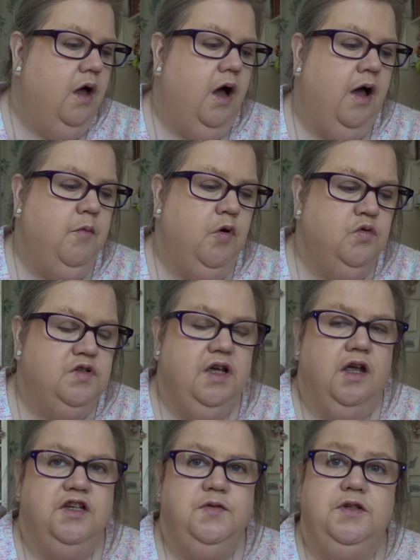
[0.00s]
I'm also
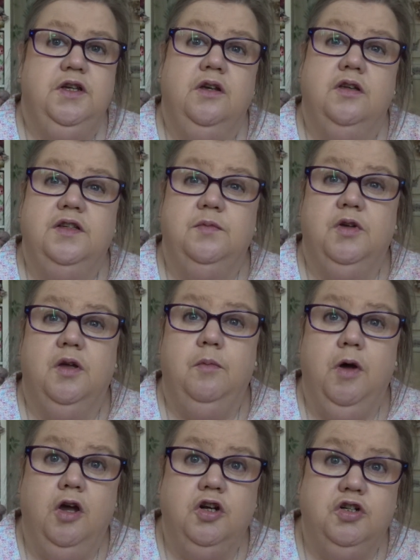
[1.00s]
going to be doing some
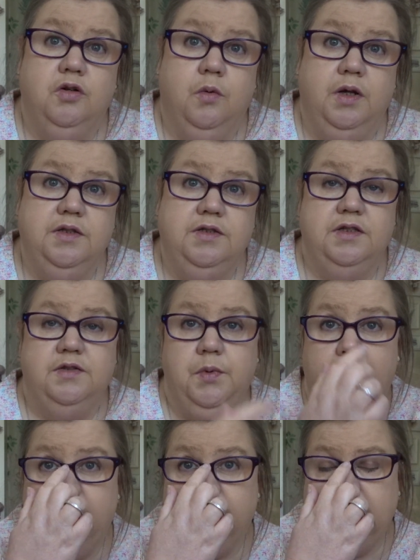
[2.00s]
commercial ones as
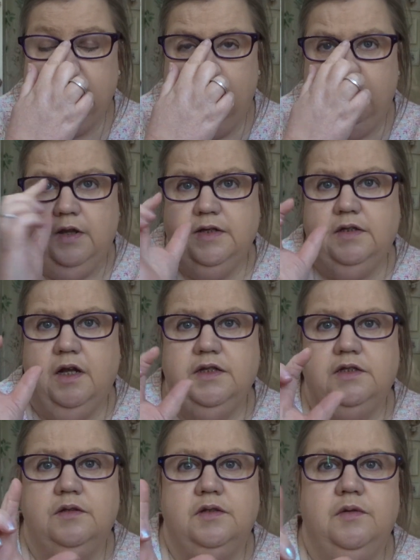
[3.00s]
well, so there's like
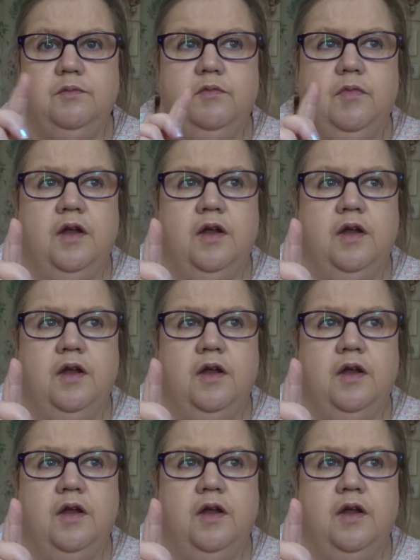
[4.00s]
some,